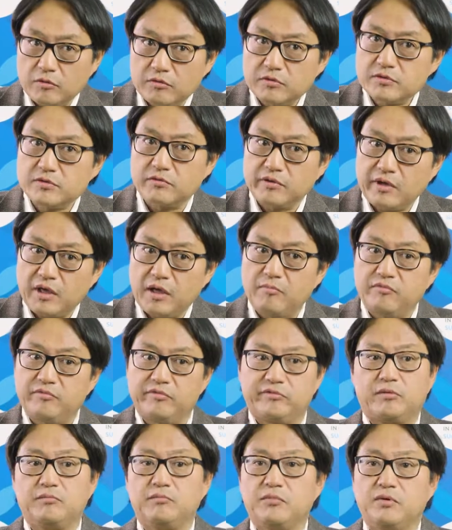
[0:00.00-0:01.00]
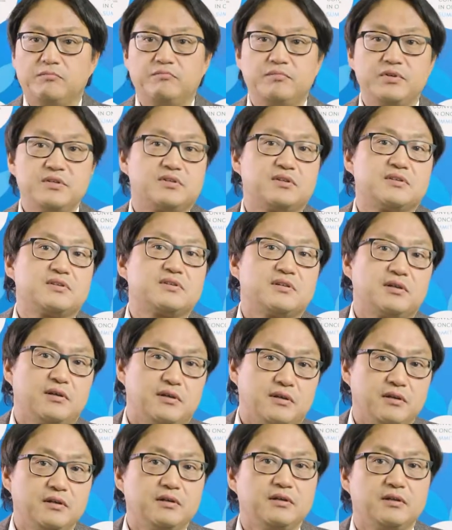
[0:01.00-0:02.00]
also come from the business
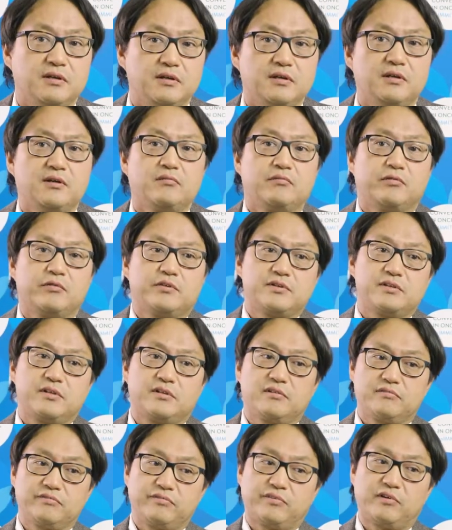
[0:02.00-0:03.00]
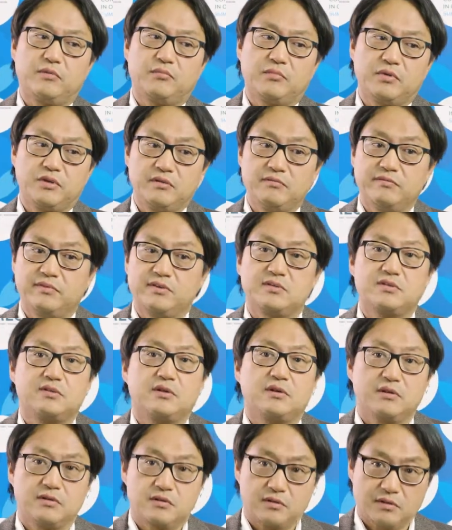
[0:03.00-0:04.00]
side for instance, from
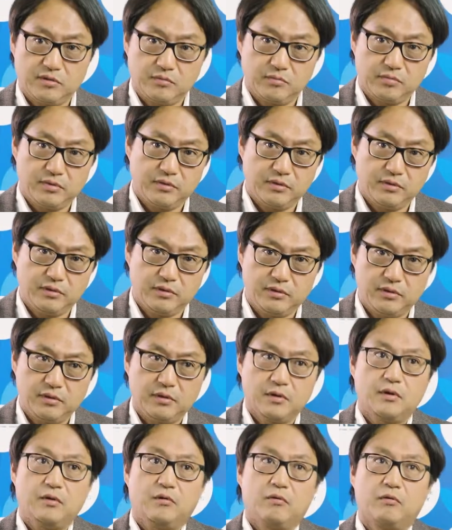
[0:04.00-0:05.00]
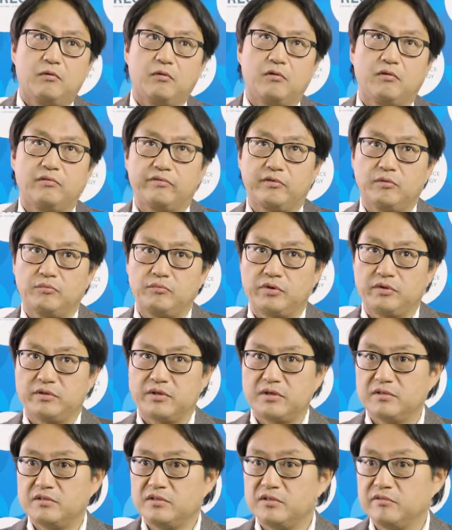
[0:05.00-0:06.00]
investor standpoint or from
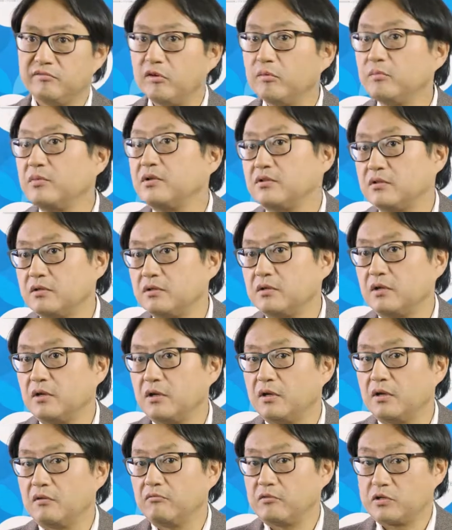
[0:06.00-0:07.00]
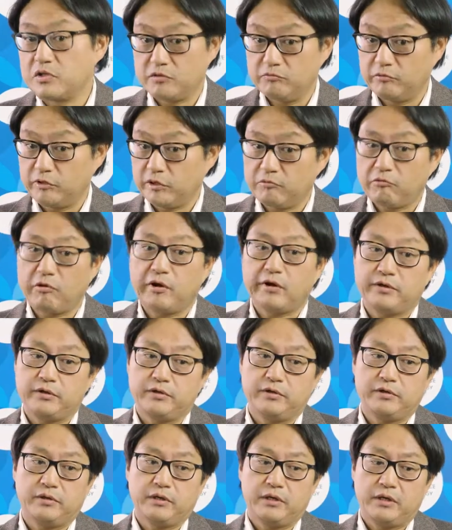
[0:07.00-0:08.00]
product development, uh, which
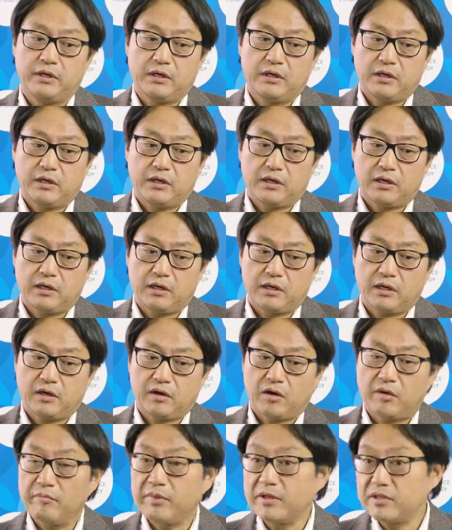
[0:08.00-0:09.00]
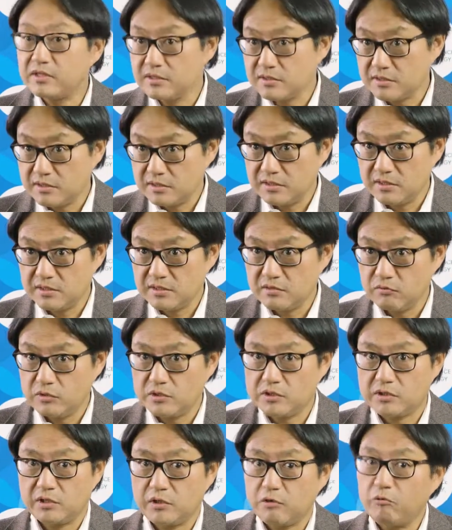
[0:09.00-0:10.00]
require uh, competencies
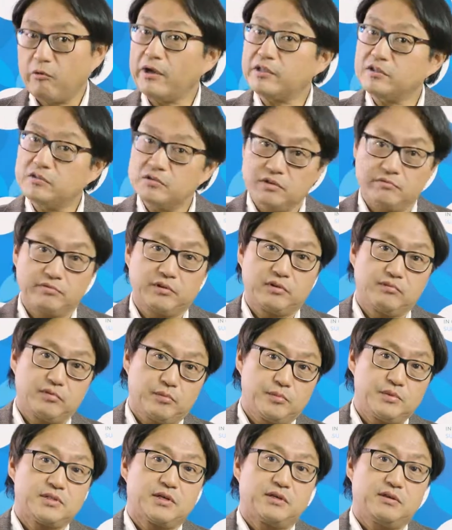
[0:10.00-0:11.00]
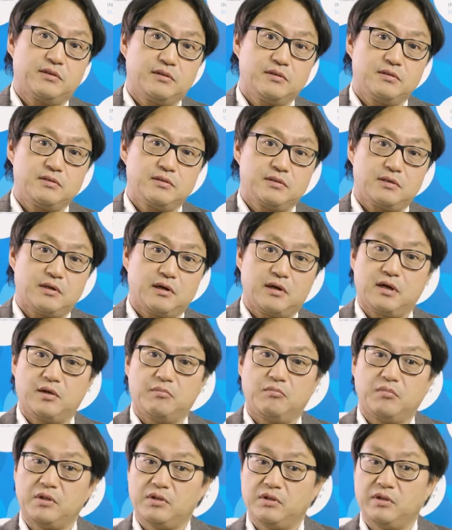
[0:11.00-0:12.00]
which are quite different from science.
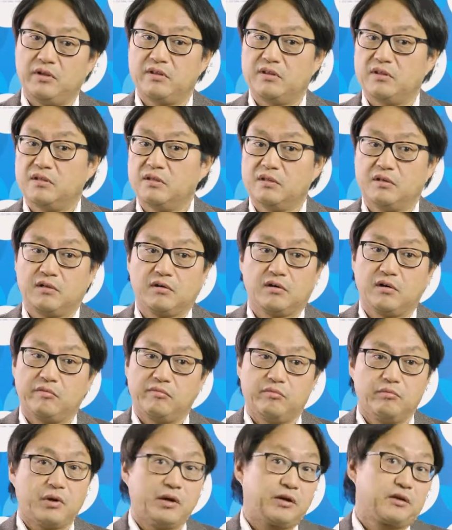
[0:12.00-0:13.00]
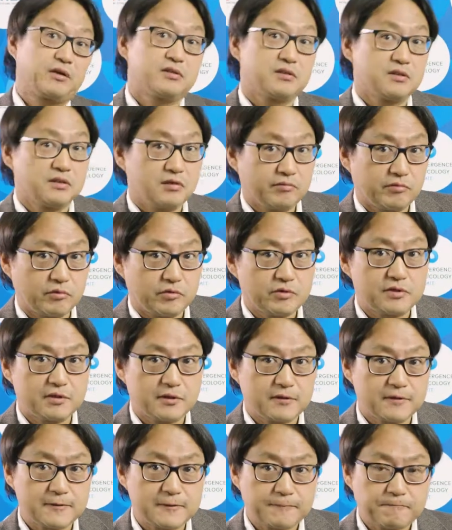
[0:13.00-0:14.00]
I'm mainly thinking of marketing, for
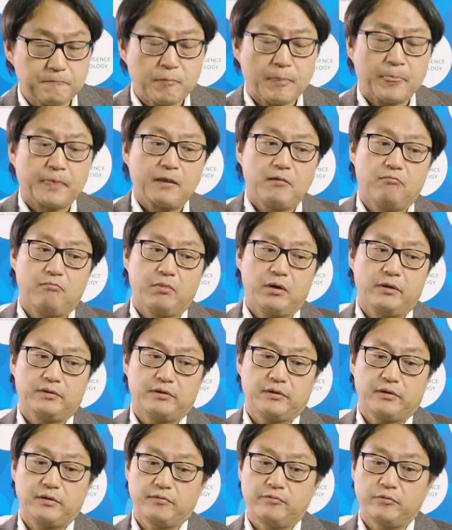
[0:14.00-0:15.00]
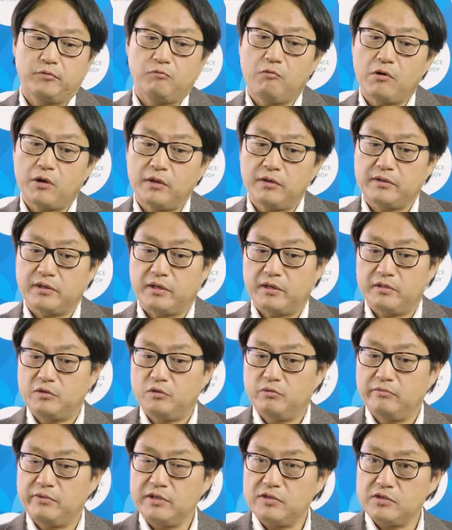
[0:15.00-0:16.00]
instance. But if we want an
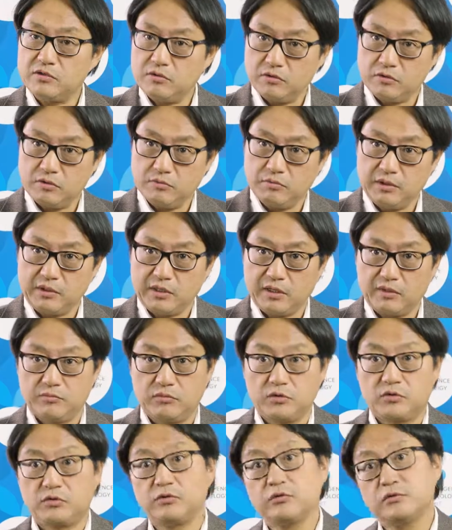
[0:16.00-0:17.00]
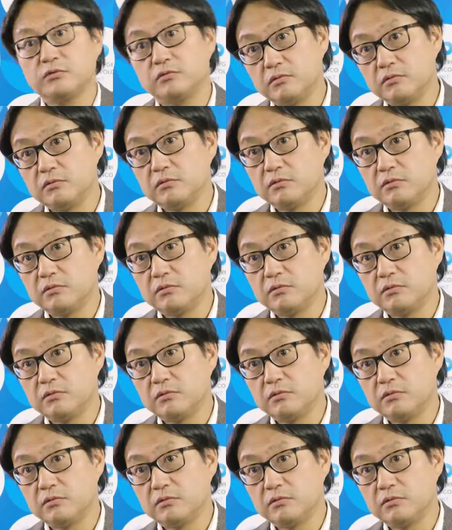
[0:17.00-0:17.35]
innovation to become true,